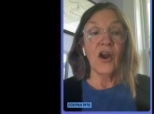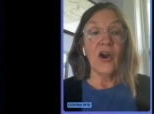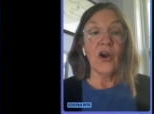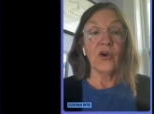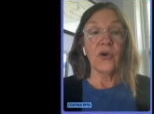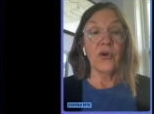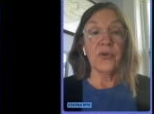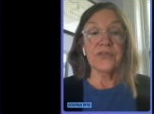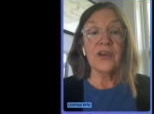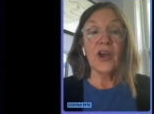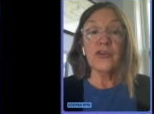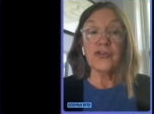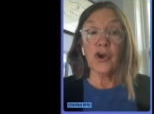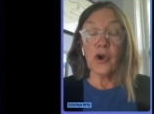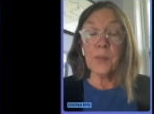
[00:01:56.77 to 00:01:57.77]
Earth's
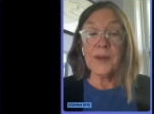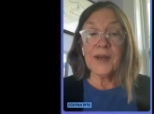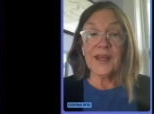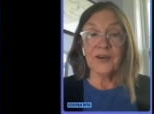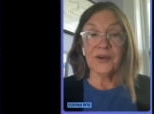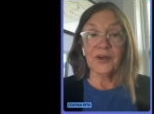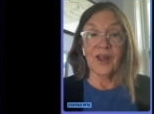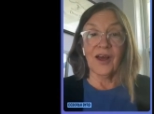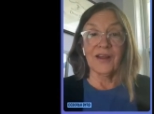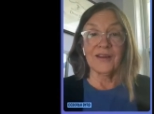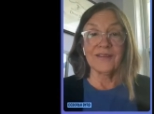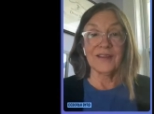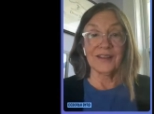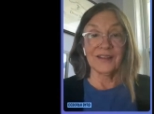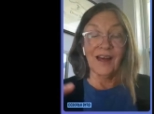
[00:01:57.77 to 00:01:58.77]
terminator line.
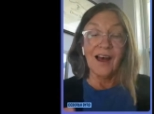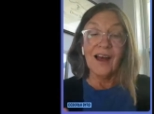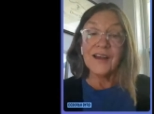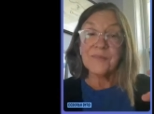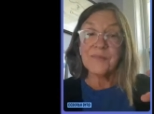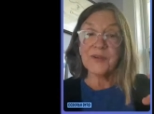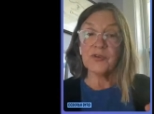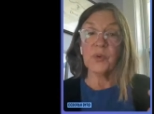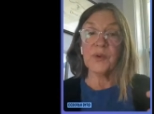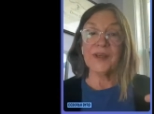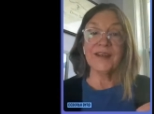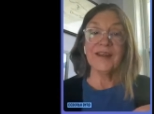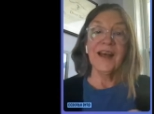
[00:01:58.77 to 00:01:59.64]
The line between